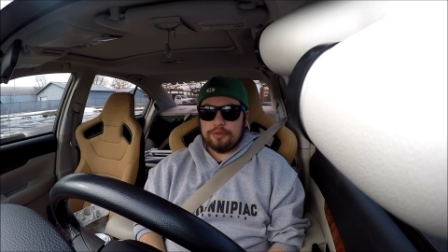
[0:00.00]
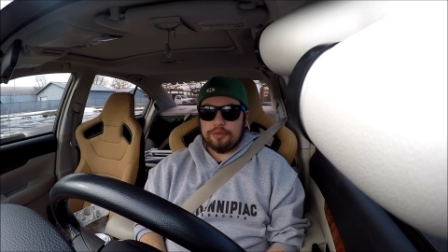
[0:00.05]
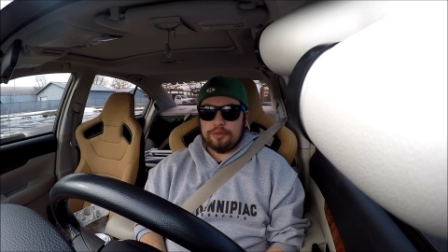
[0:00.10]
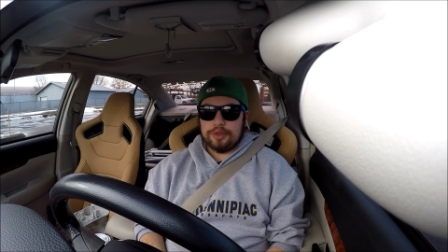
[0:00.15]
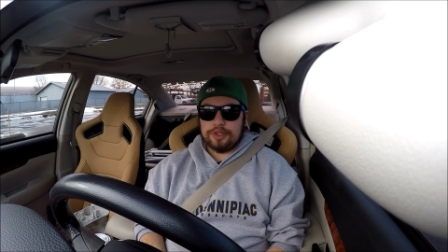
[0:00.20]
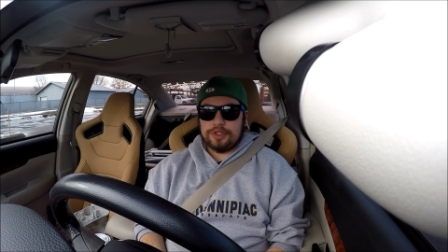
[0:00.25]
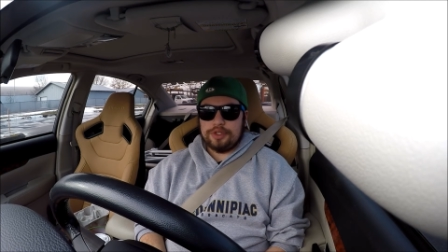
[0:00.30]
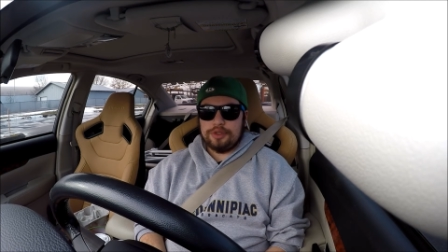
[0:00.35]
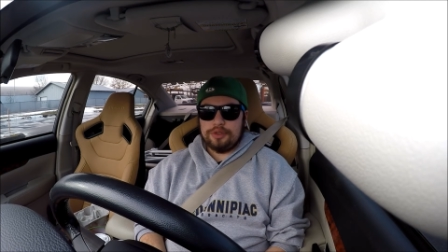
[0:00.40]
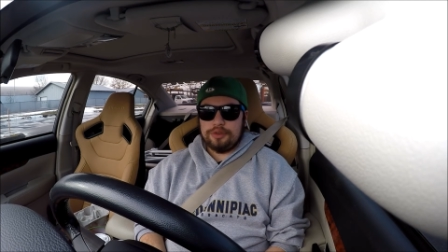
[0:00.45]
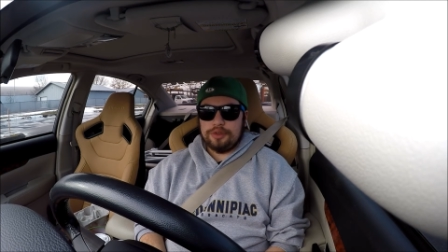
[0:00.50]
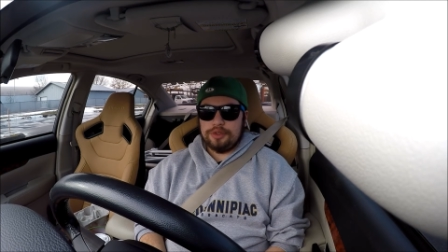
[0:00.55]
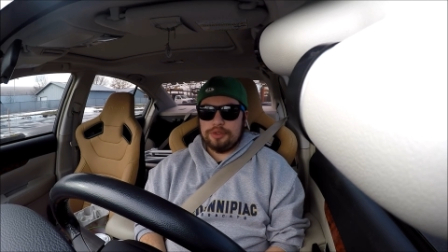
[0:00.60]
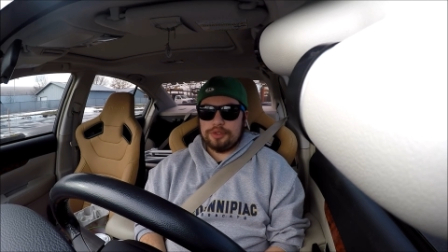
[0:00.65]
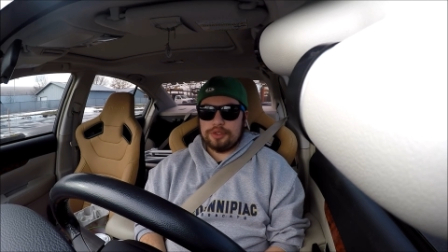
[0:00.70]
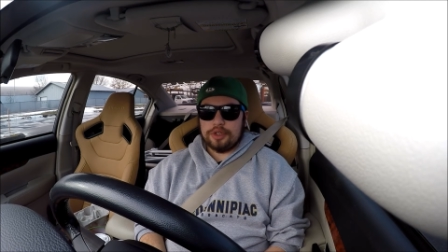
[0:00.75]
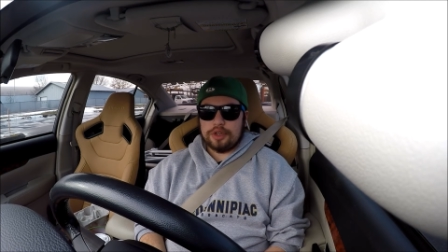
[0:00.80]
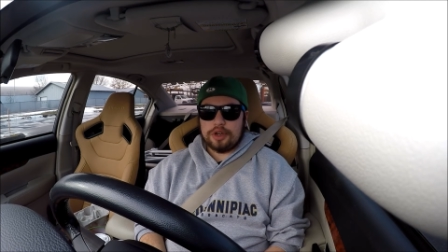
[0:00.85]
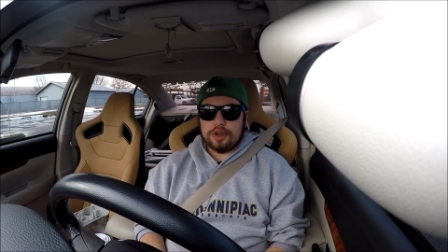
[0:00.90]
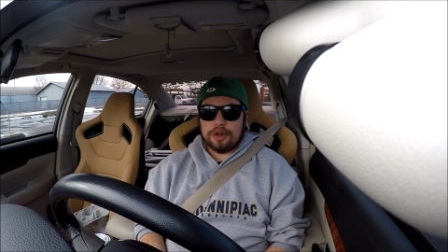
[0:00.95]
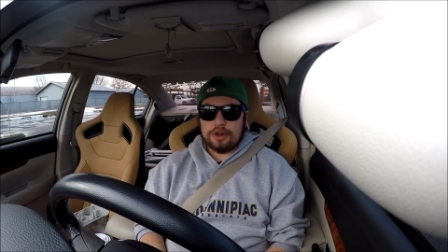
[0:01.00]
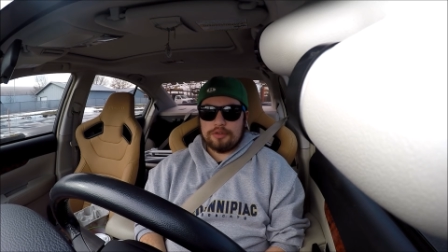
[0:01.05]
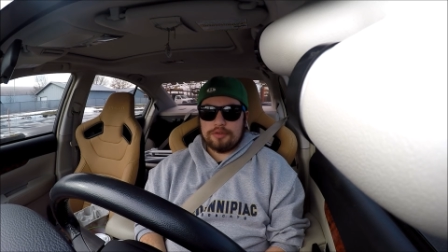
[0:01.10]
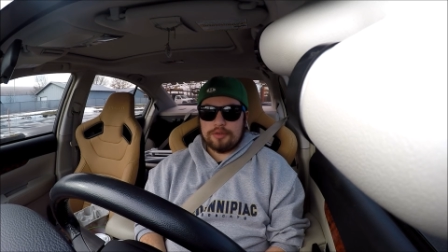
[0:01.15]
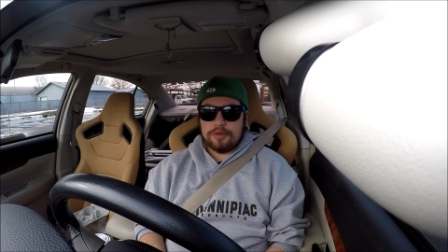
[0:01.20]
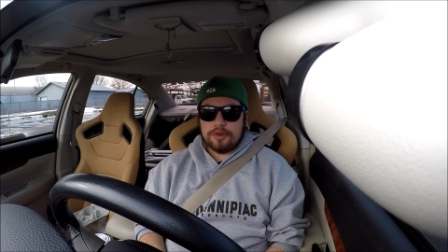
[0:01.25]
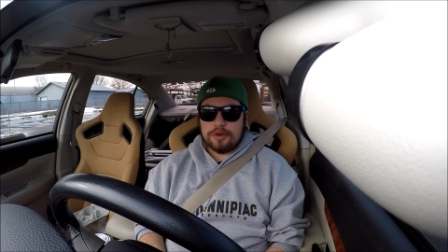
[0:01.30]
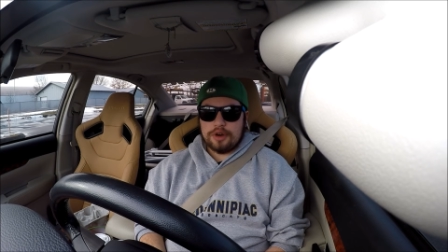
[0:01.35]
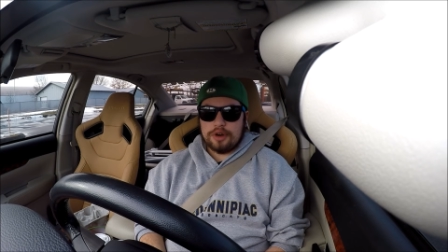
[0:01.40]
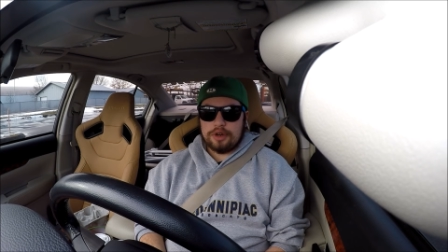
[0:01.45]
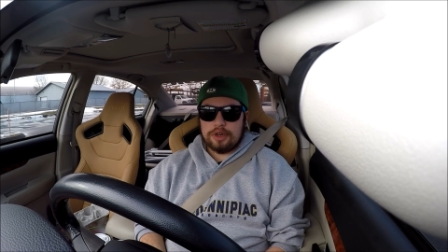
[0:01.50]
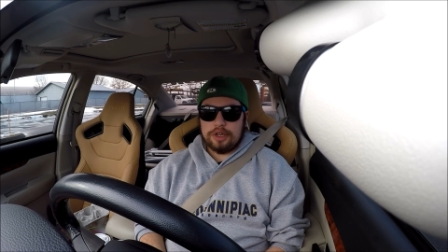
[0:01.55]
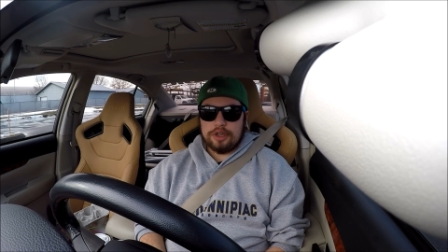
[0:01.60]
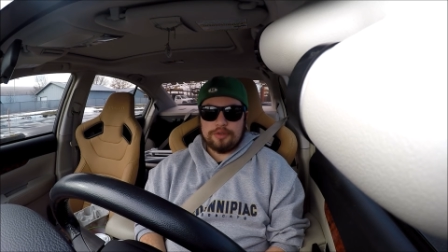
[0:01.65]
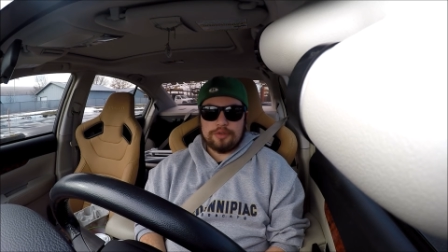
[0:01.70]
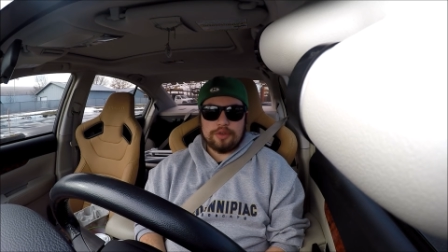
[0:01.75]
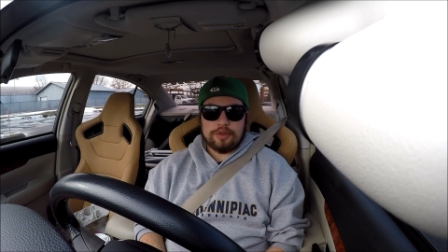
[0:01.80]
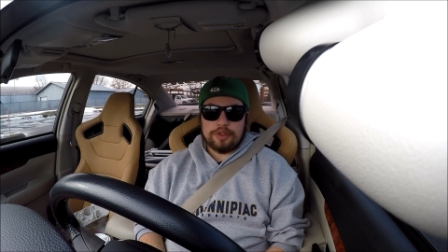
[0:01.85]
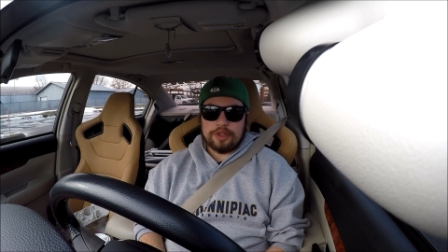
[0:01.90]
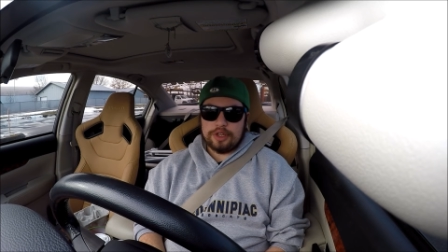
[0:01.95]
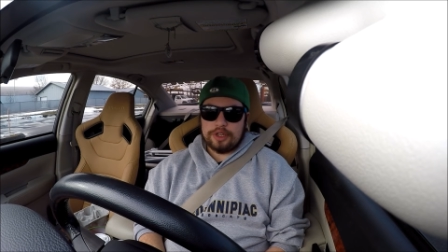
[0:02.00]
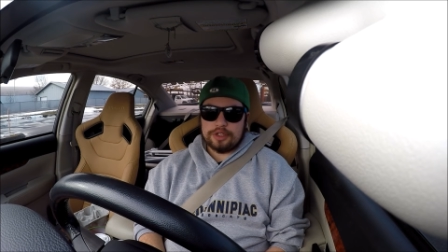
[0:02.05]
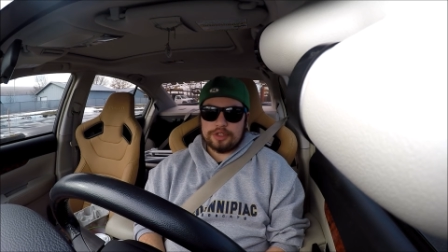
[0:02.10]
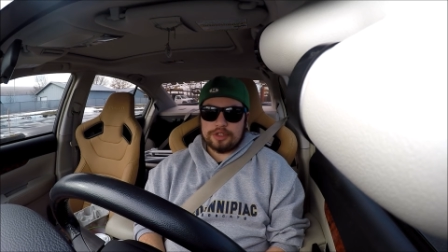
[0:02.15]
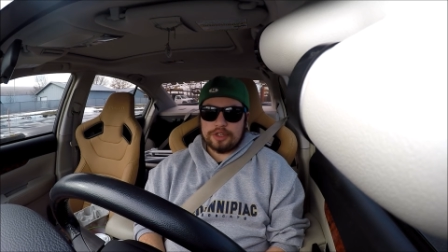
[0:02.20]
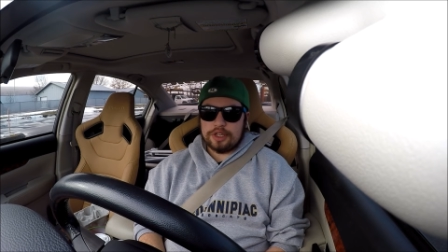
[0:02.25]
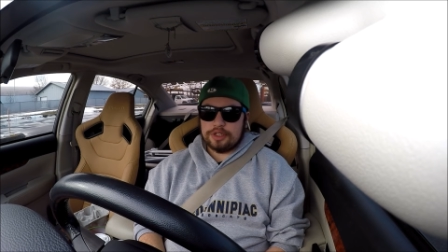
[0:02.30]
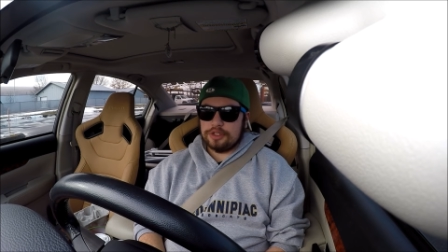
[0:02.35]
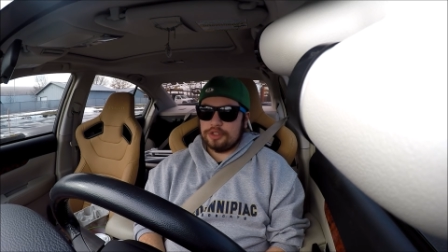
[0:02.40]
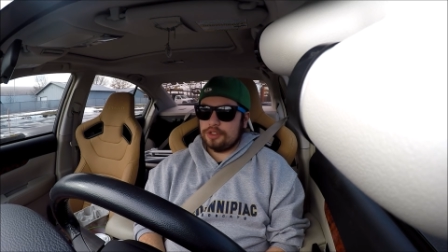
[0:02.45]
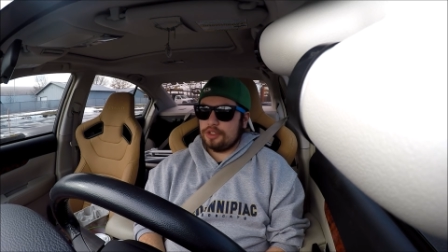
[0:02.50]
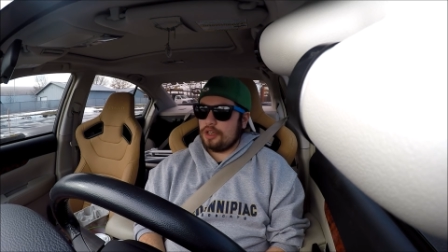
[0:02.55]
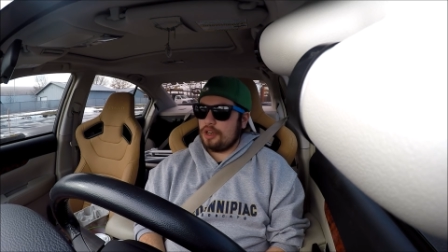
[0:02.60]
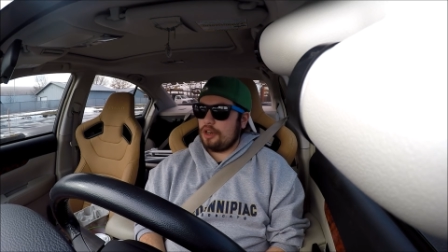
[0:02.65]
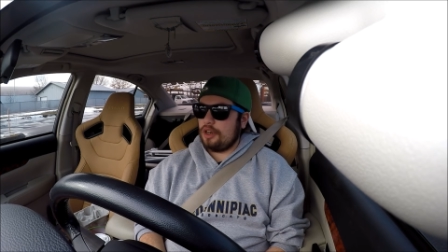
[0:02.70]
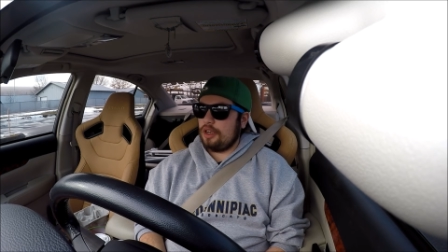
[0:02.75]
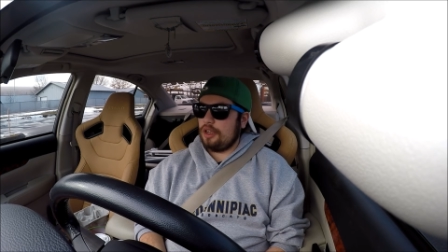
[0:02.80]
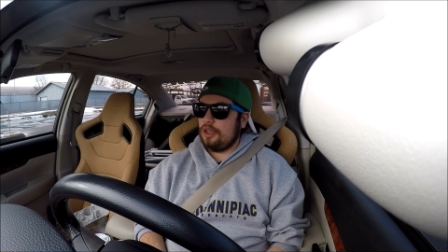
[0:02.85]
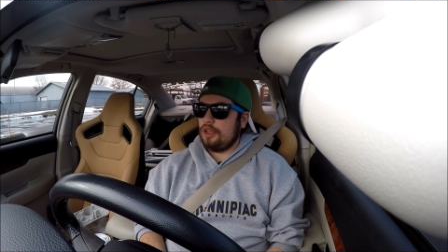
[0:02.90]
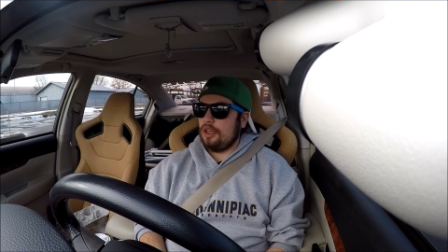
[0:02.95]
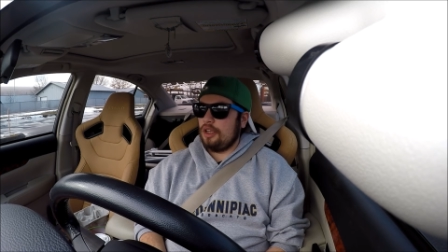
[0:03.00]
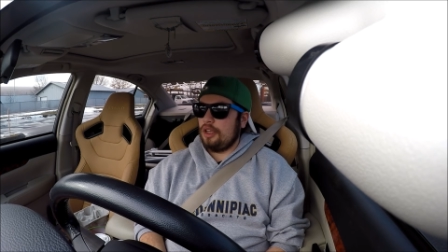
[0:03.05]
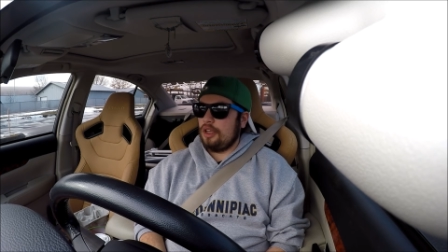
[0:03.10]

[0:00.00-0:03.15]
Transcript: what you use the car for. If you think it's necessary,